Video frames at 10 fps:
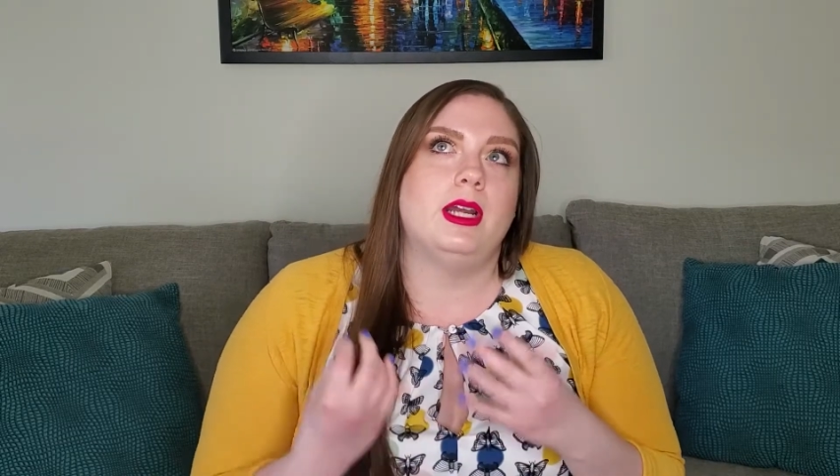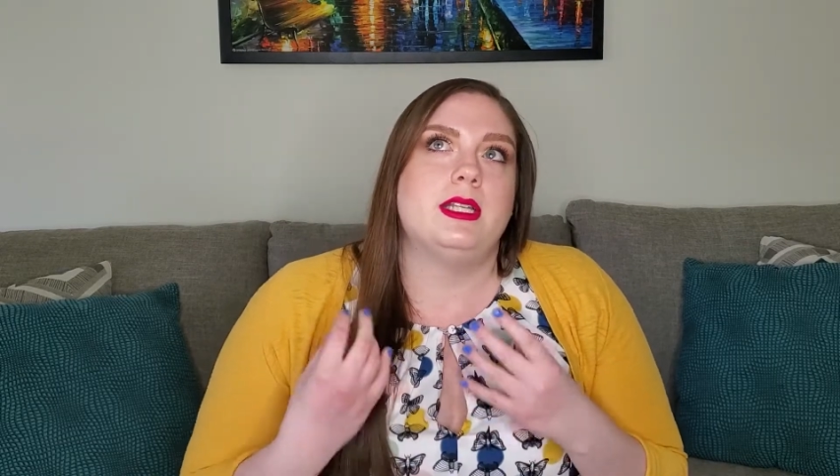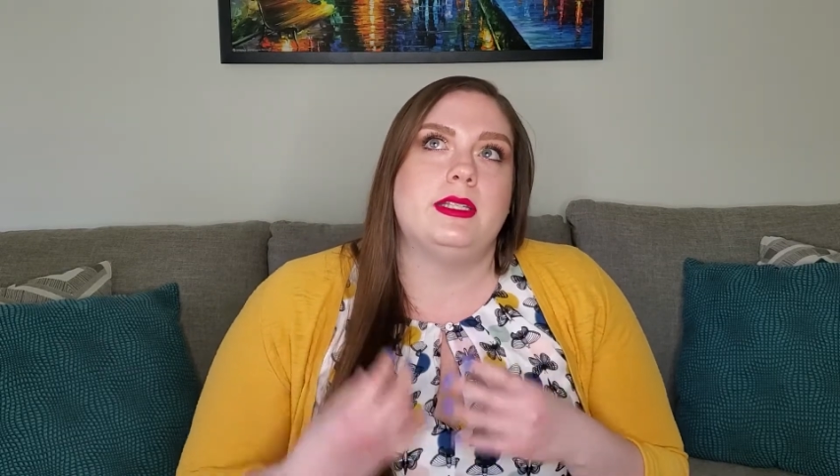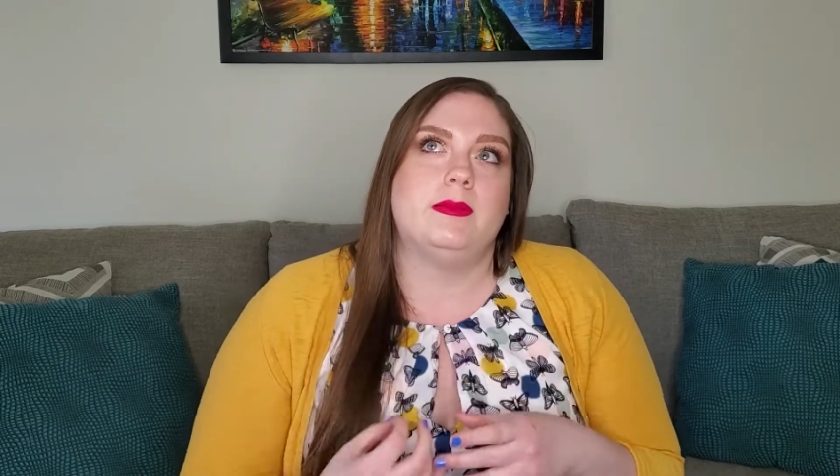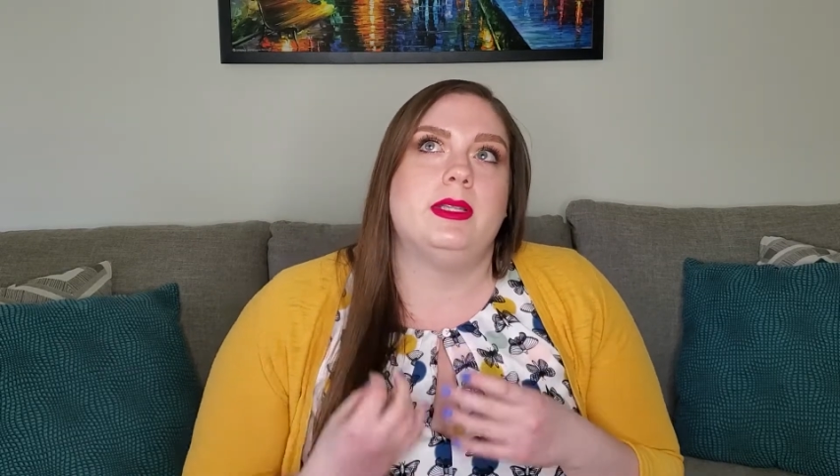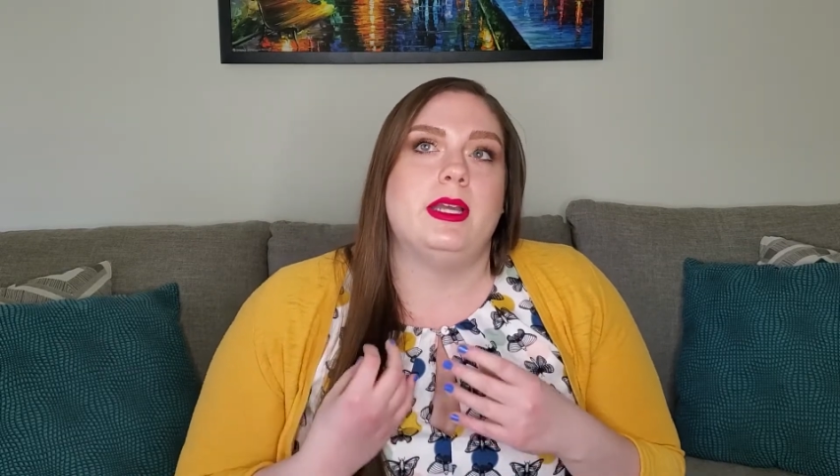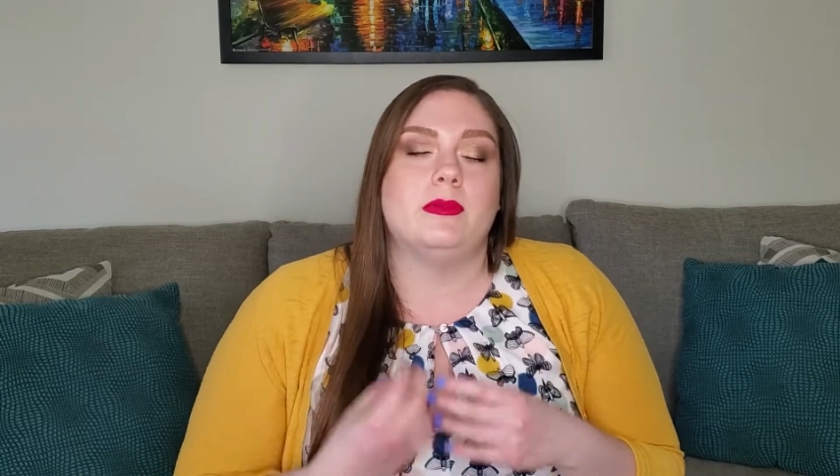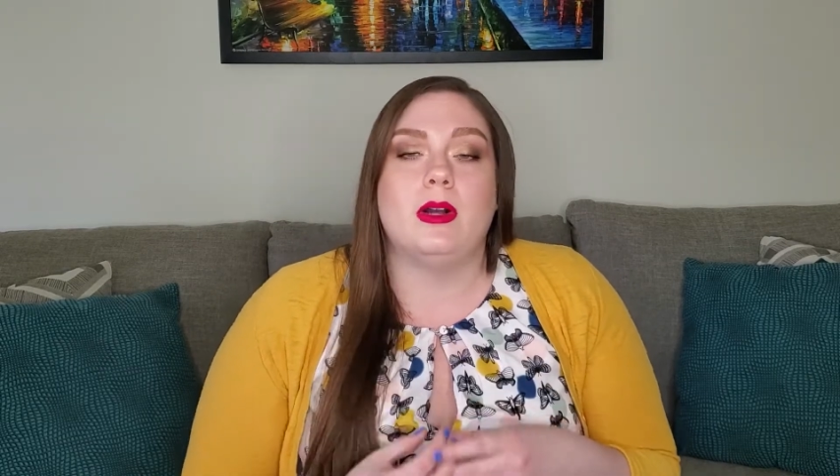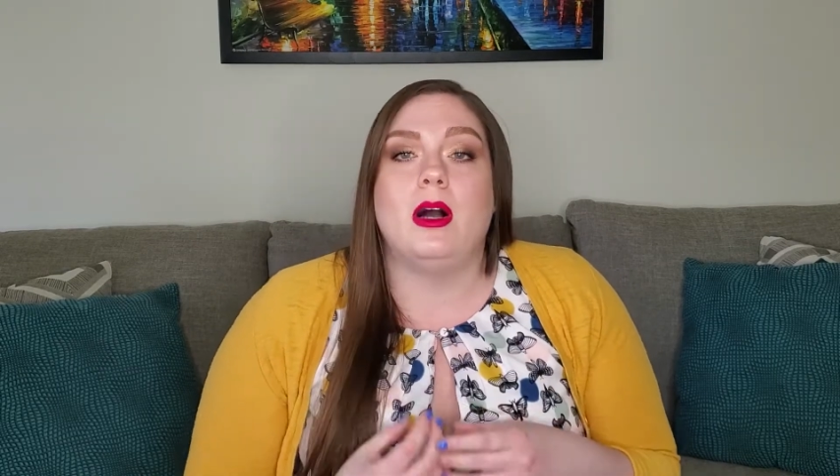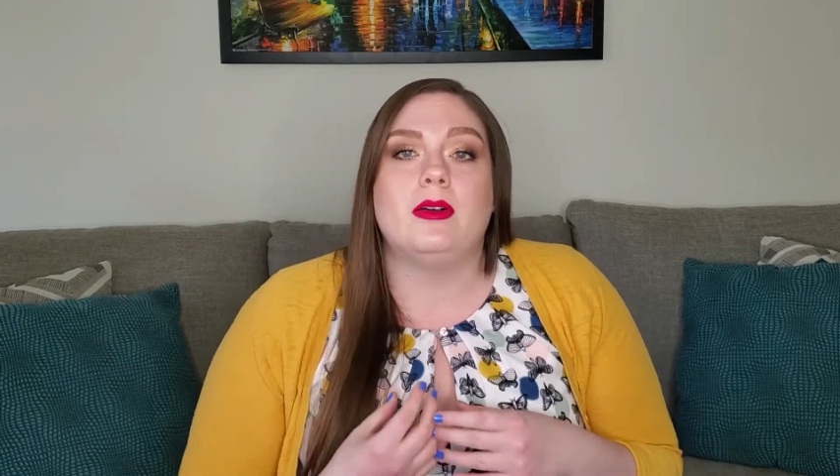is something
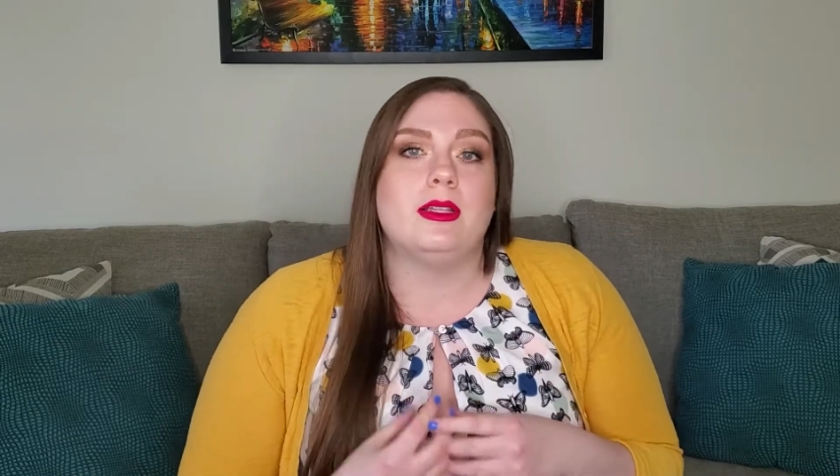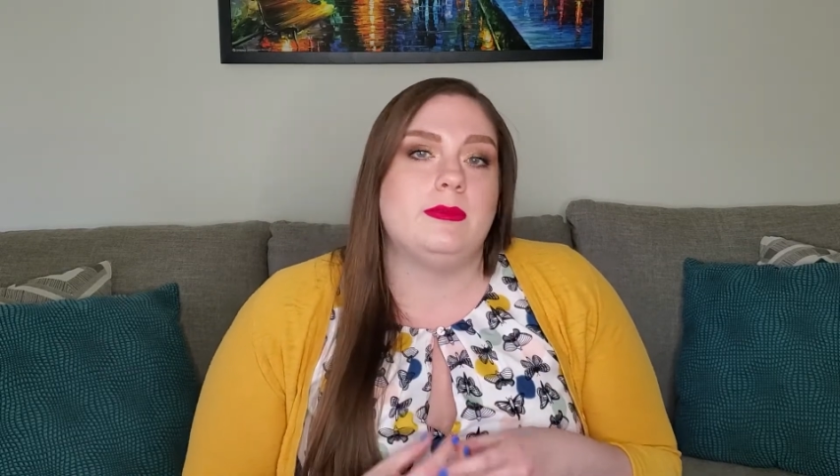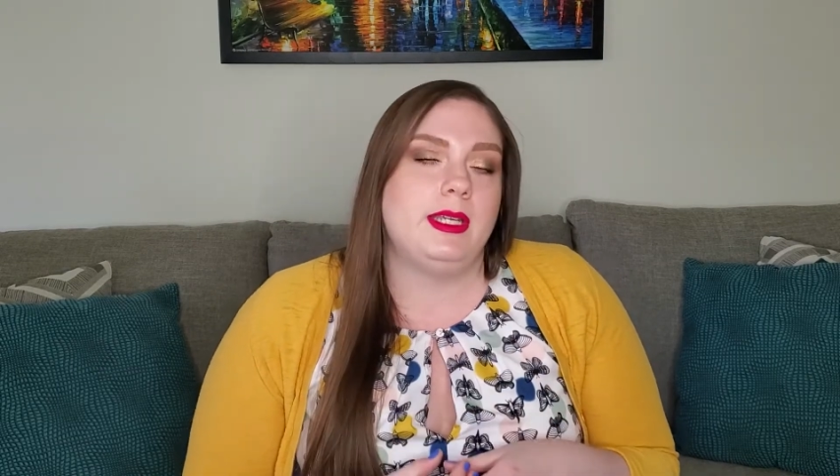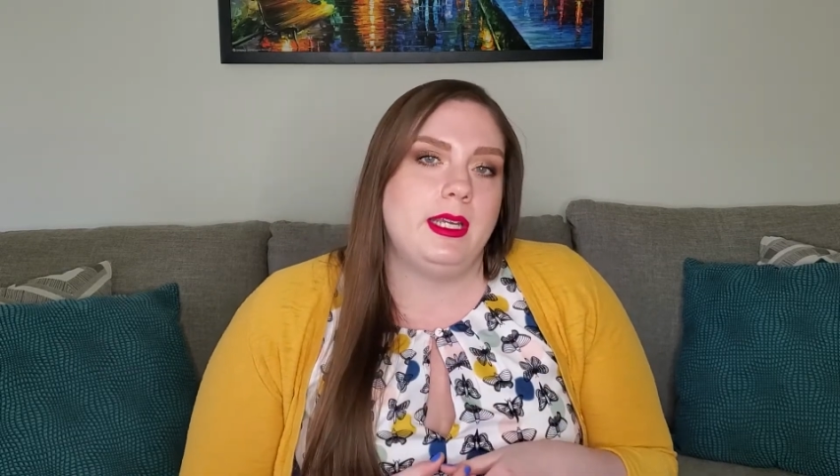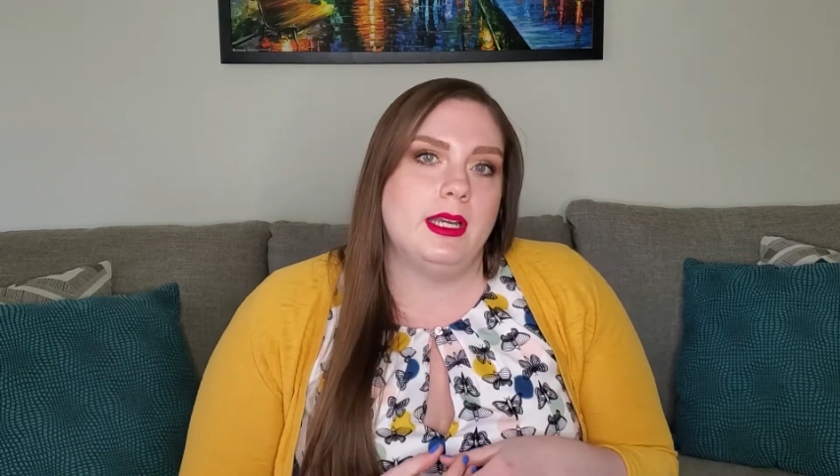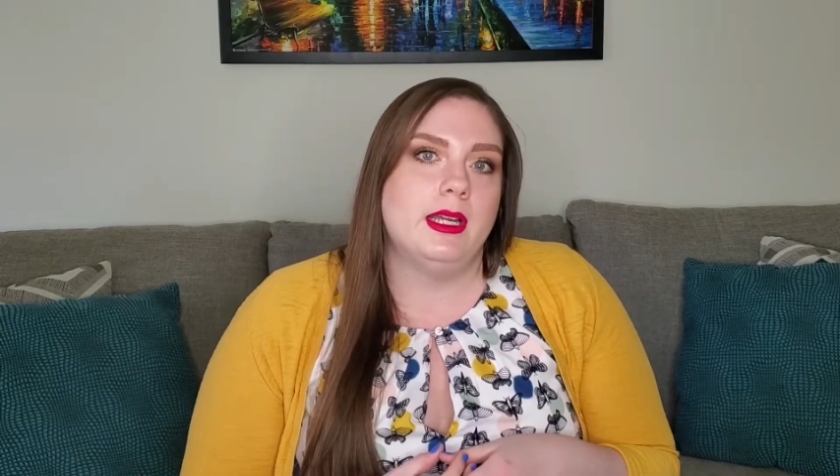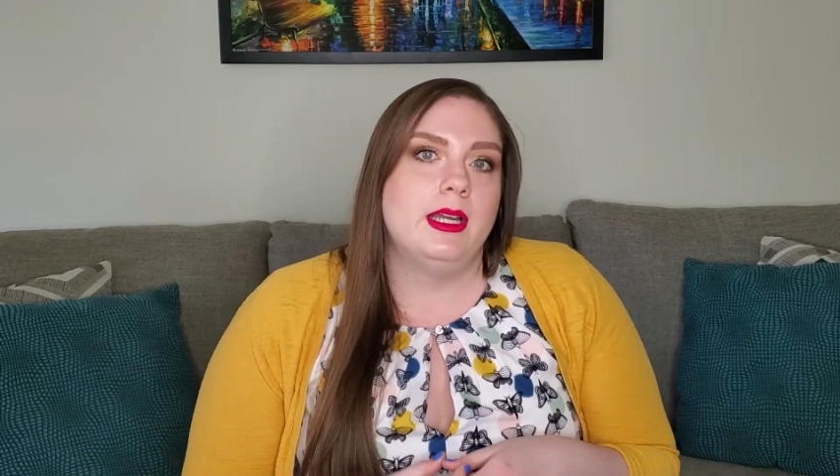wrong with me,